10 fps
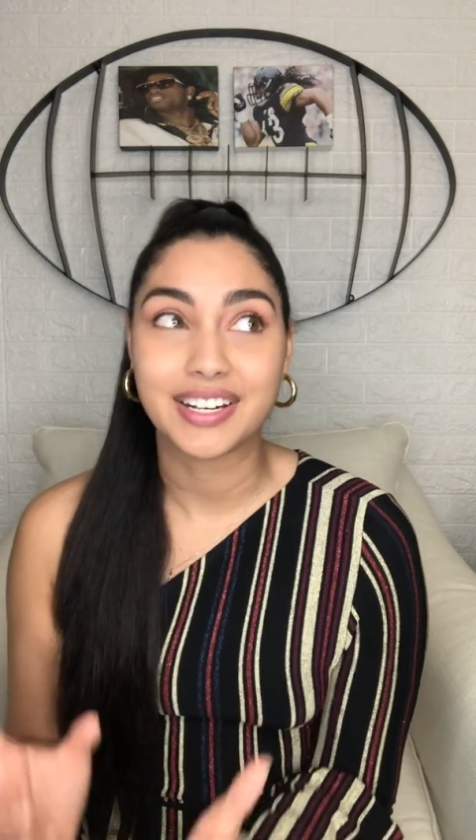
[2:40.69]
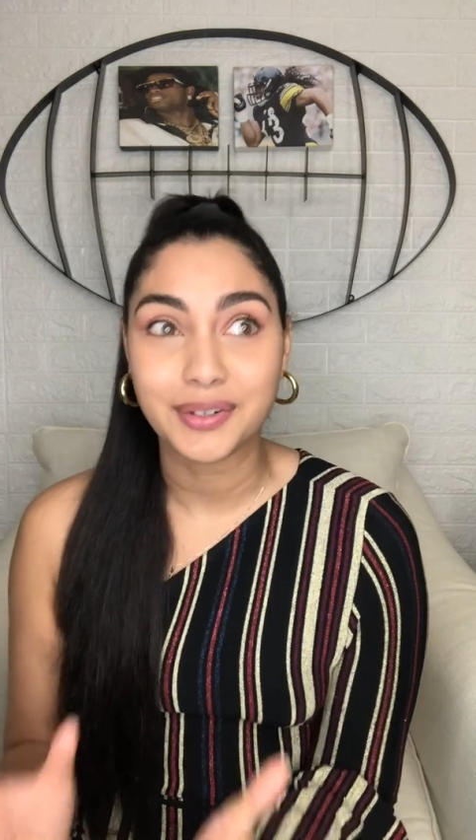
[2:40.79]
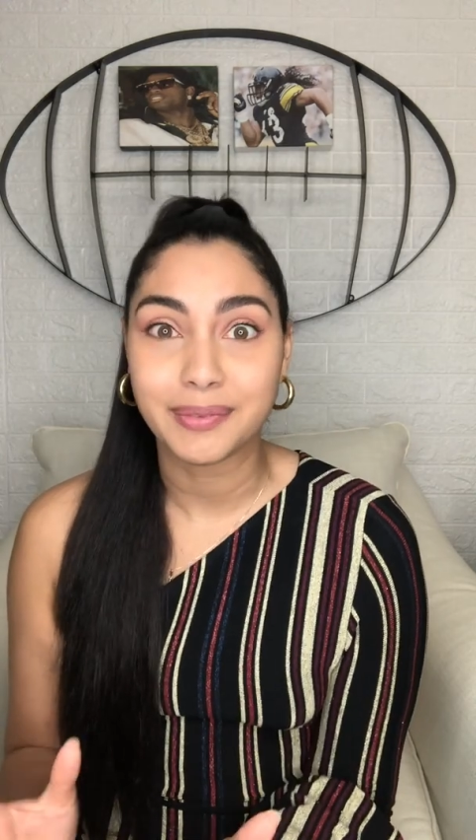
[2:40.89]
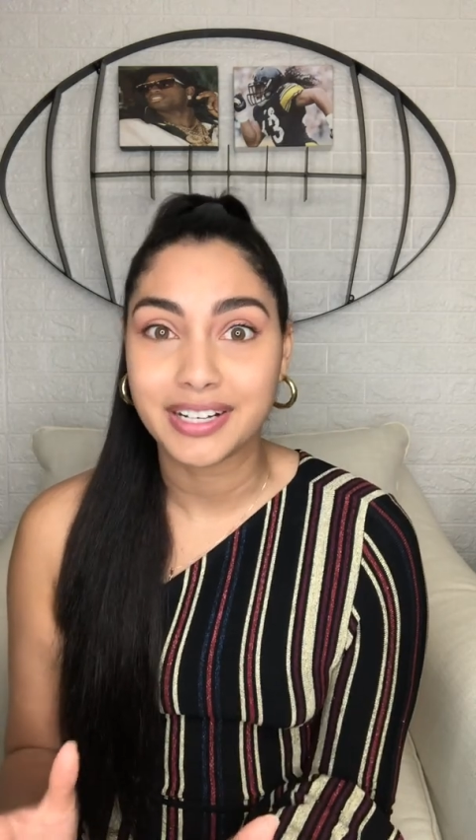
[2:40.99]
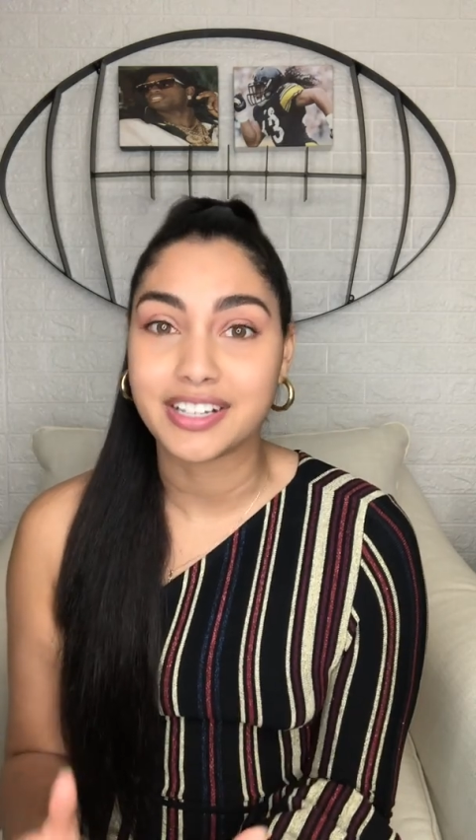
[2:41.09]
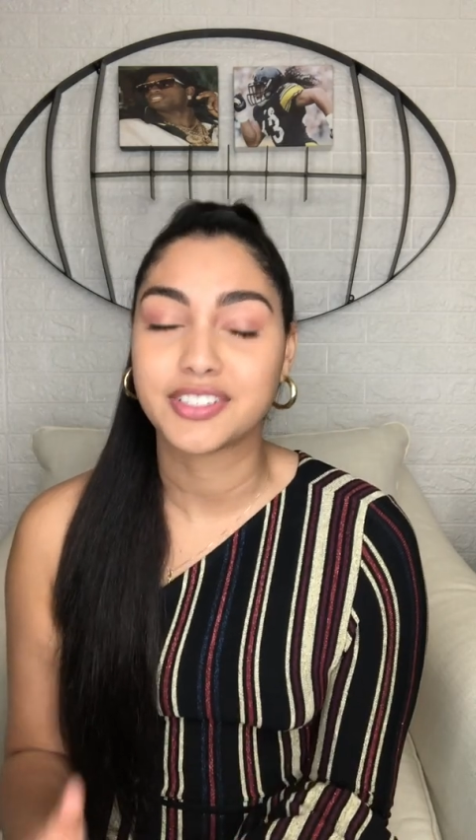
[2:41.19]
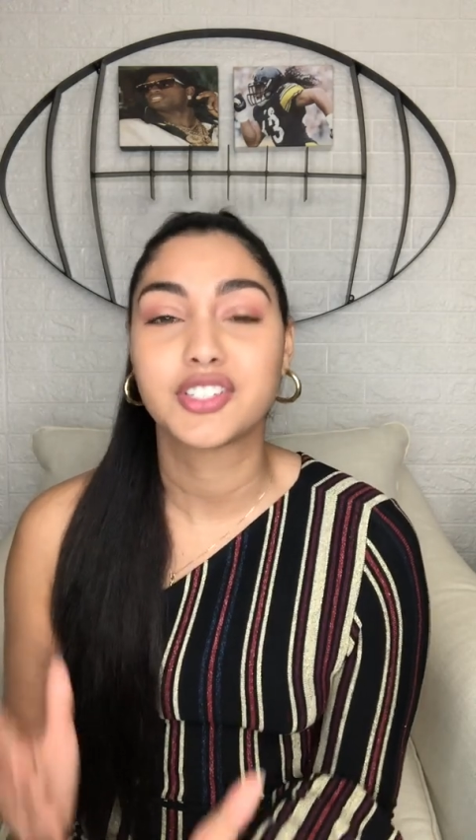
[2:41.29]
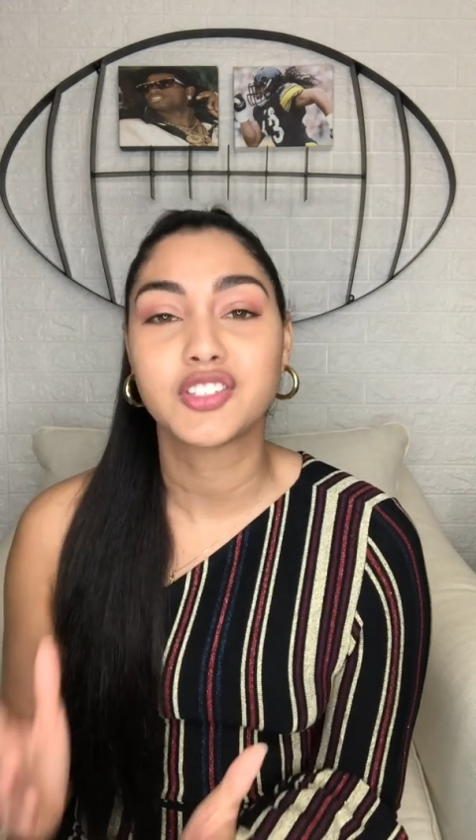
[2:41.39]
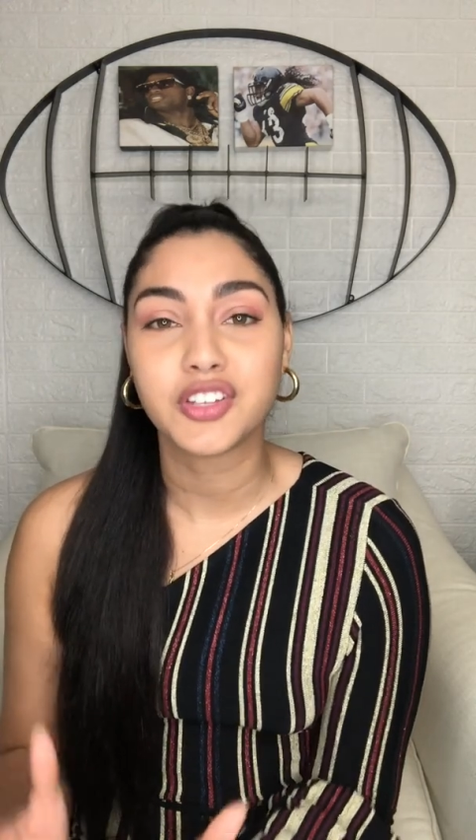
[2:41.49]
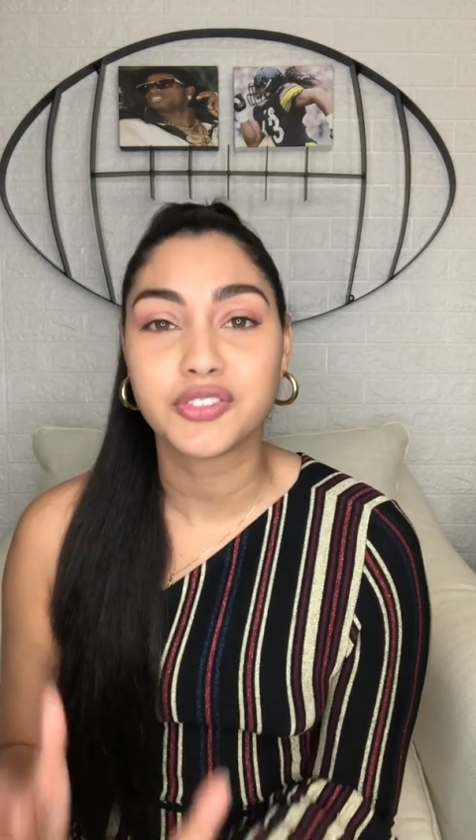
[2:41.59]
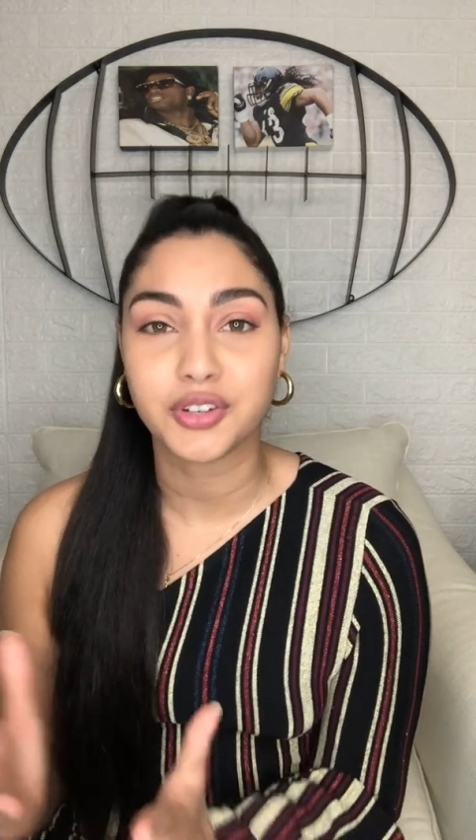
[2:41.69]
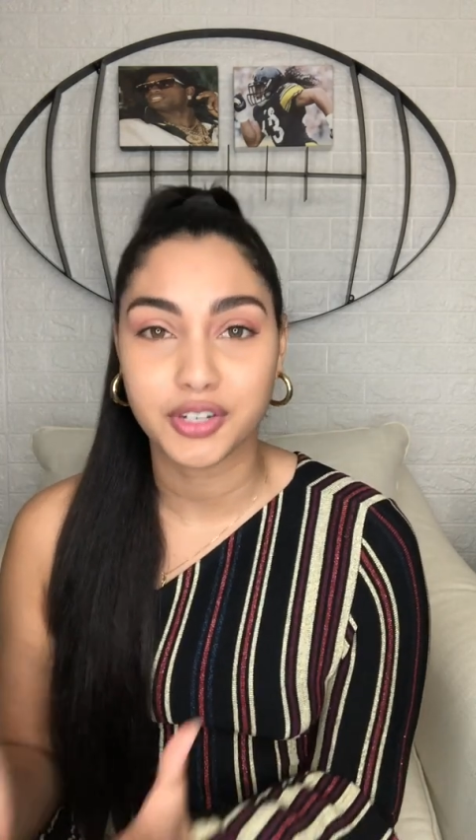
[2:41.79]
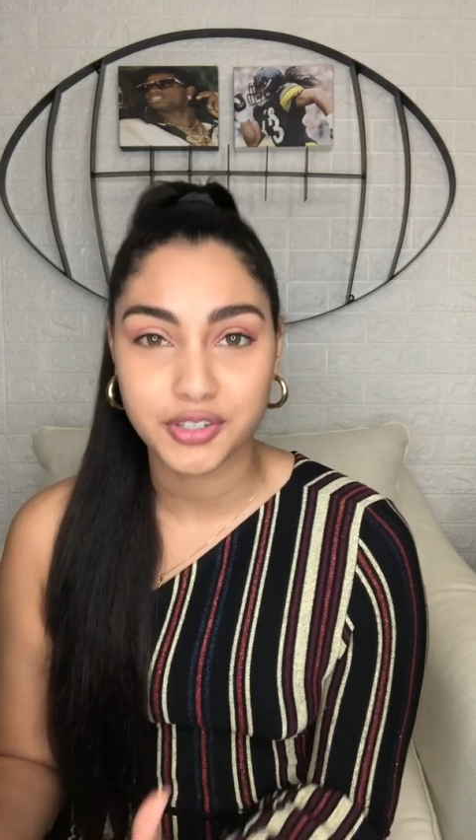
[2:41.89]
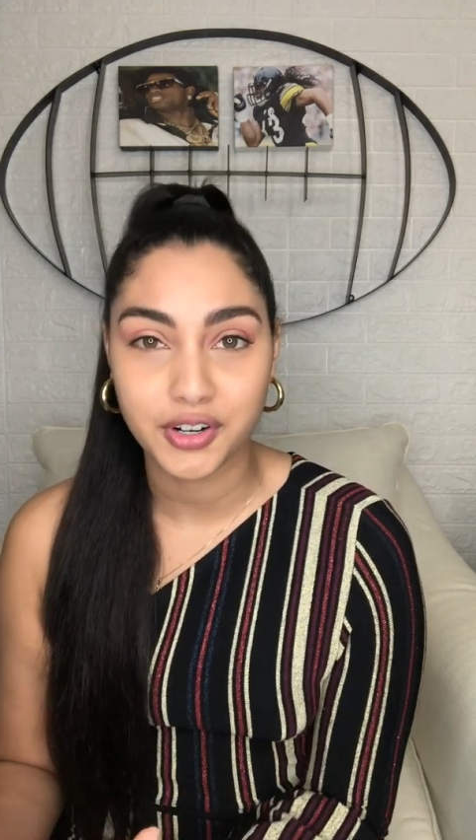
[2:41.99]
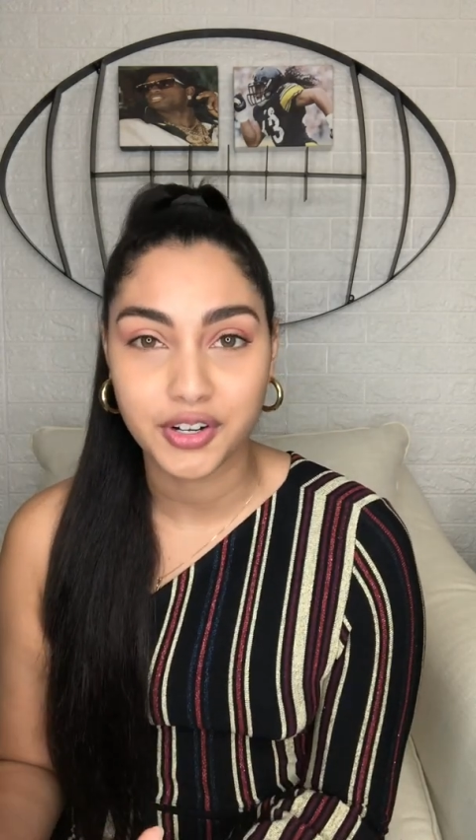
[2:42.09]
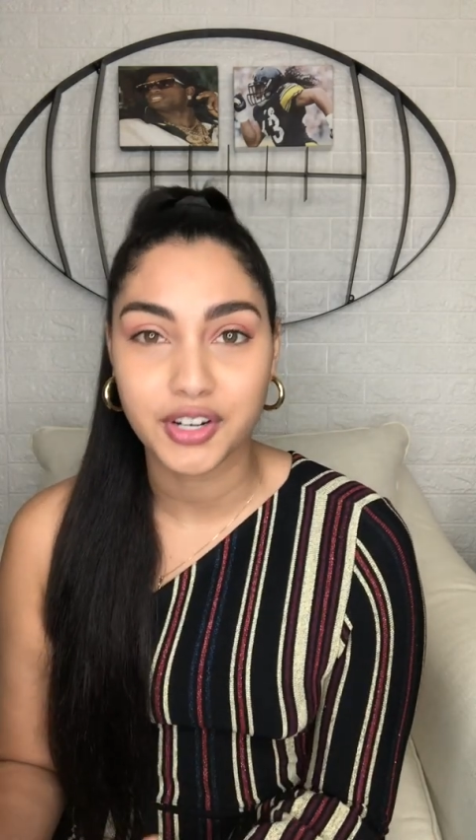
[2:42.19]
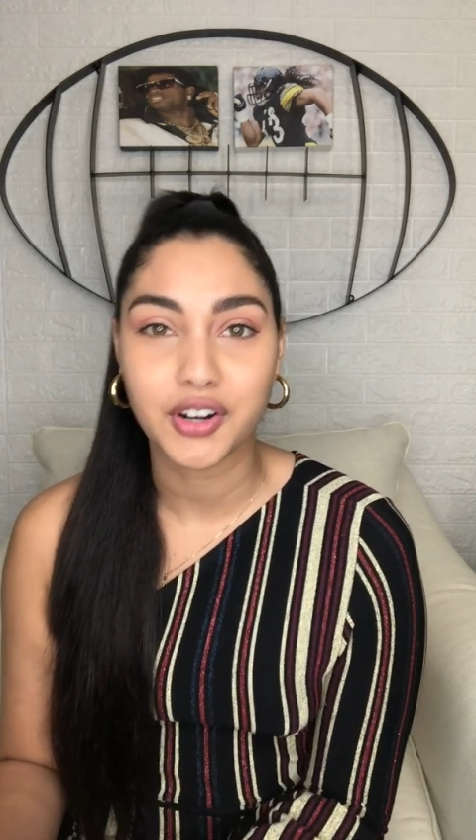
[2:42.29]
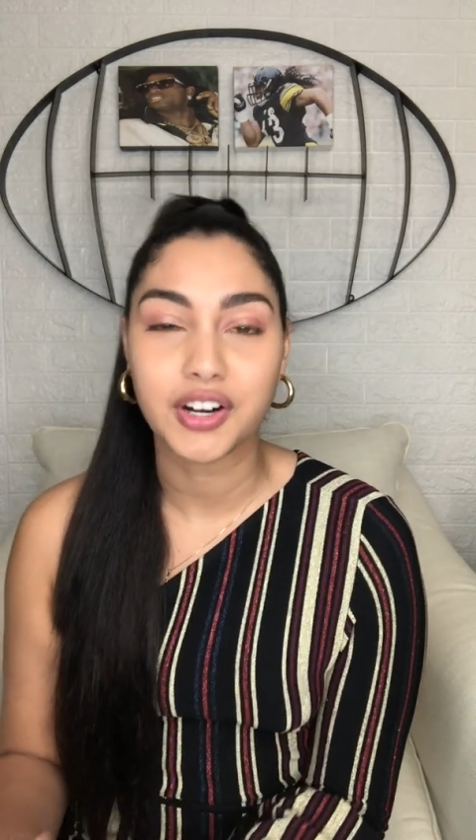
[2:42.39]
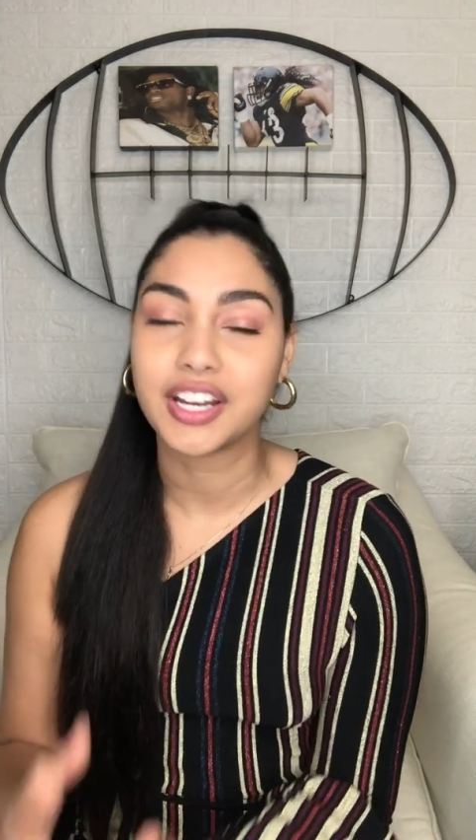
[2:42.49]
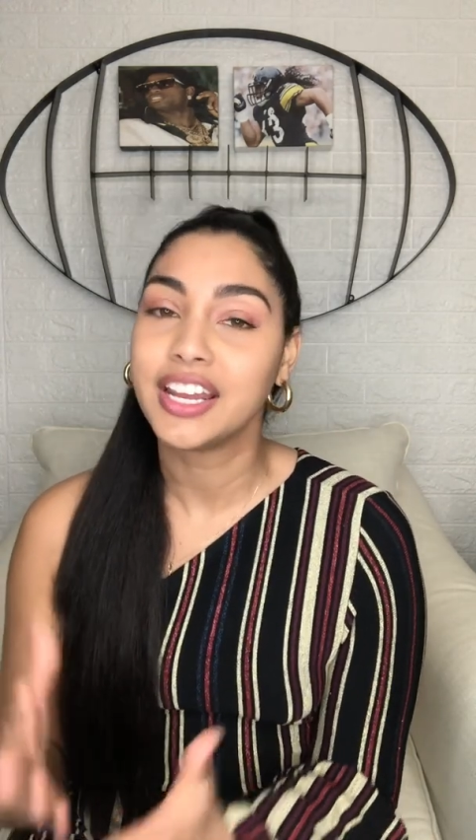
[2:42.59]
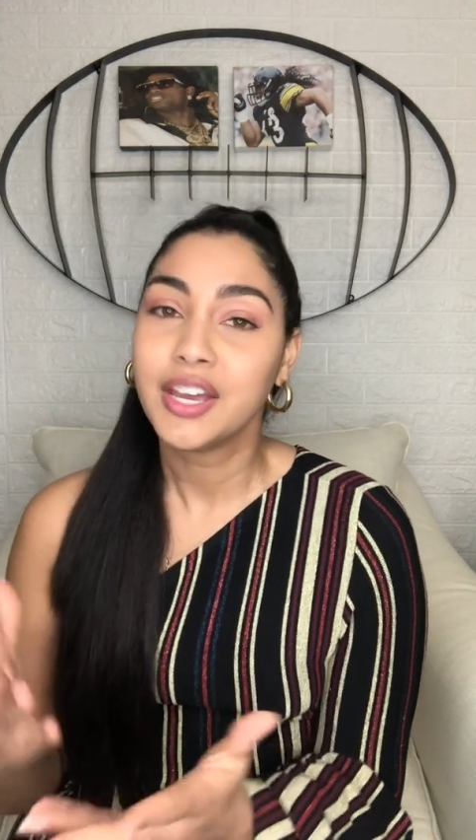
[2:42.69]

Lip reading: oh my gosh, the Chiefs are going to turn it on.